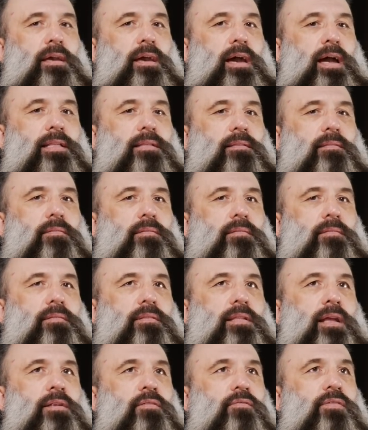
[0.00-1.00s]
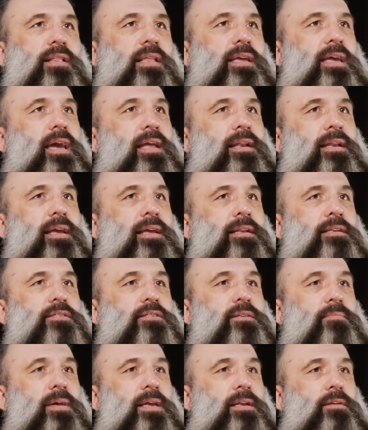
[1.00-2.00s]
I didn't really get into
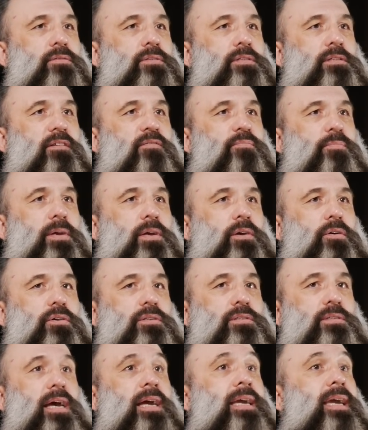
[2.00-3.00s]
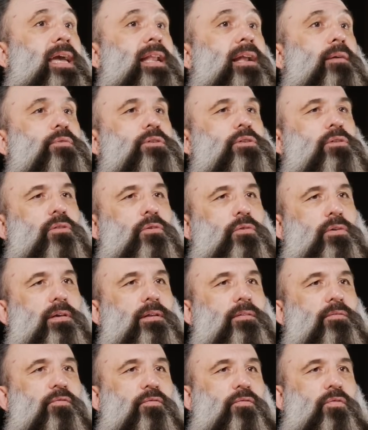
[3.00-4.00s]
instrumental stuff because, again, I was
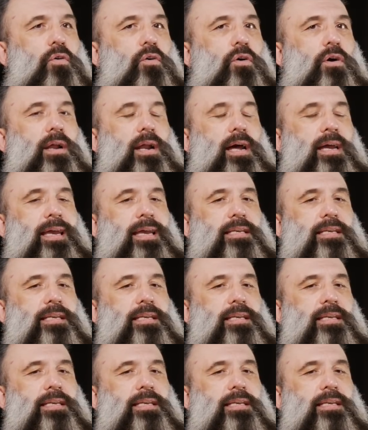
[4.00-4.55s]
looking for